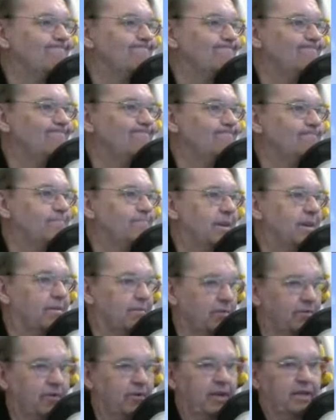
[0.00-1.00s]
I will
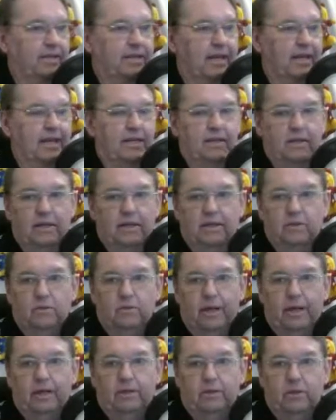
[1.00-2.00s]
fix that as
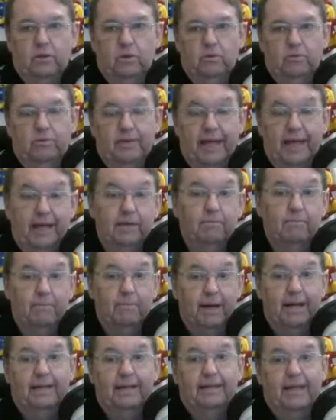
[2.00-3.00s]
well too. That
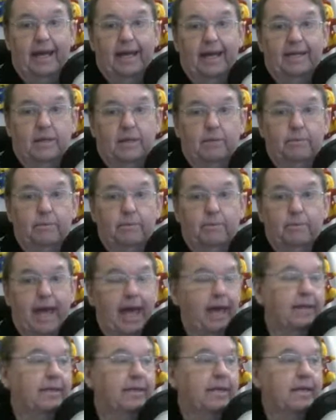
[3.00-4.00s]
might actually be
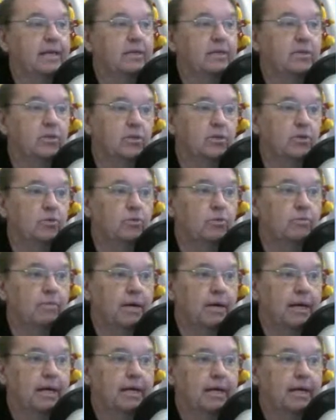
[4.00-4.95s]
adding to my